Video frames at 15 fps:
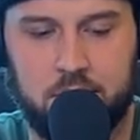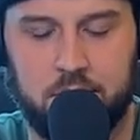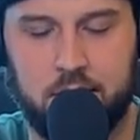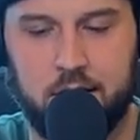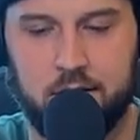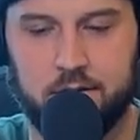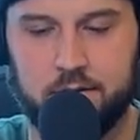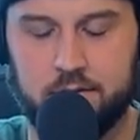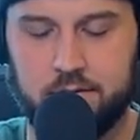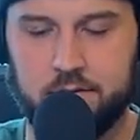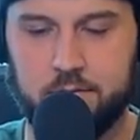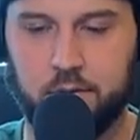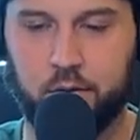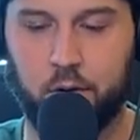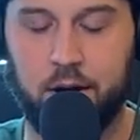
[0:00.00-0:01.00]
Or, you know,
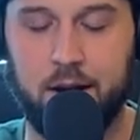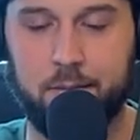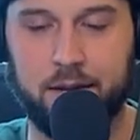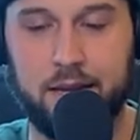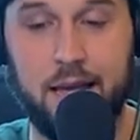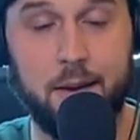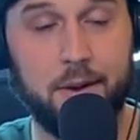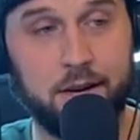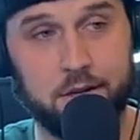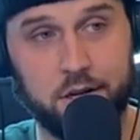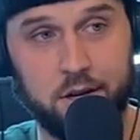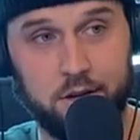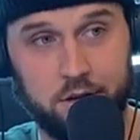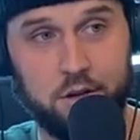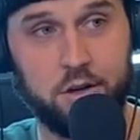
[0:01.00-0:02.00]
beforehand, I'm like, yeah, man,
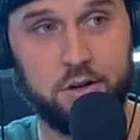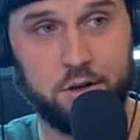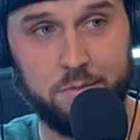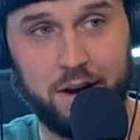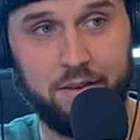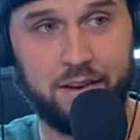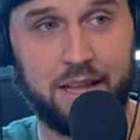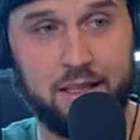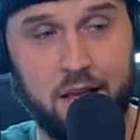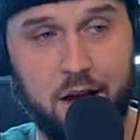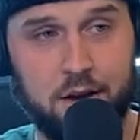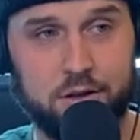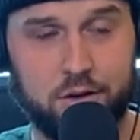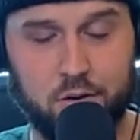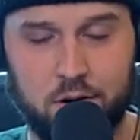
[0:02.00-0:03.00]
do you mind if I get the
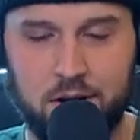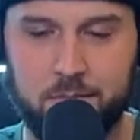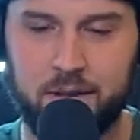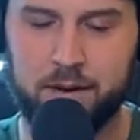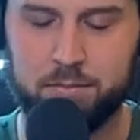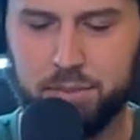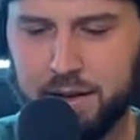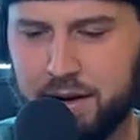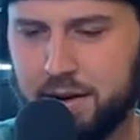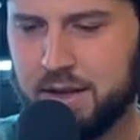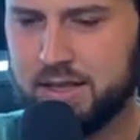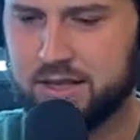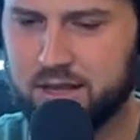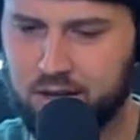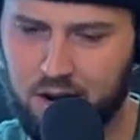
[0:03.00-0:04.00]
aux cord? I'm like blaring
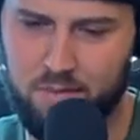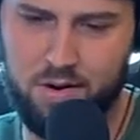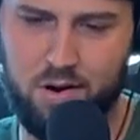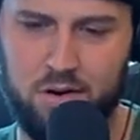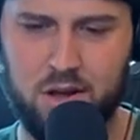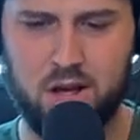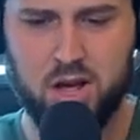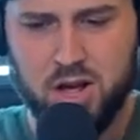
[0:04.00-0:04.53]
sicko mode.